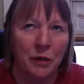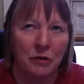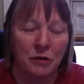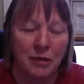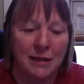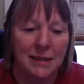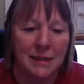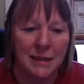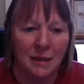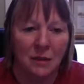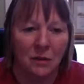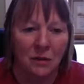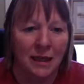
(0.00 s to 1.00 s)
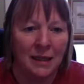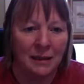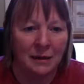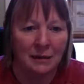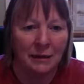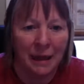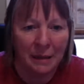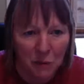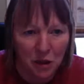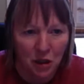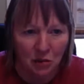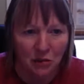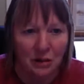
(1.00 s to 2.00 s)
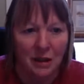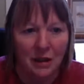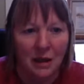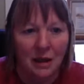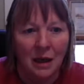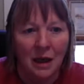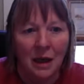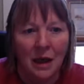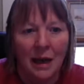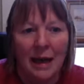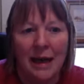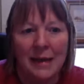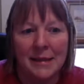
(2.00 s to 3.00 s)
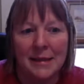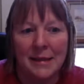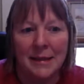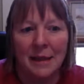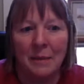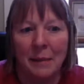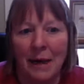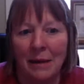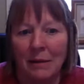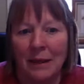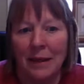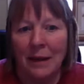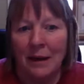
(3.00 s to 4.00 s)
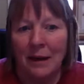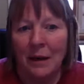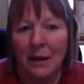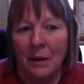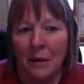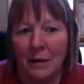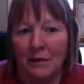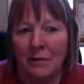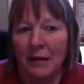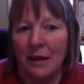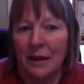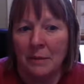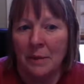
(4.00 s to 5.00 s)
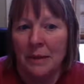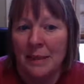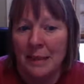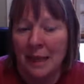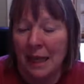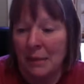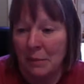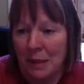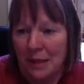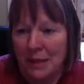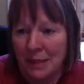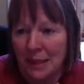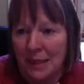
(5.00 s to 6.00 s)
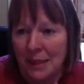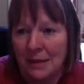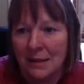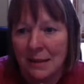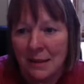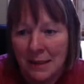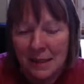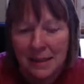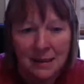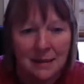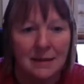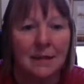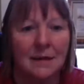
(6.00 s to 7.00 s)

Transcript: transiting your natal Neptune, it's about letting go of escapist tendencies.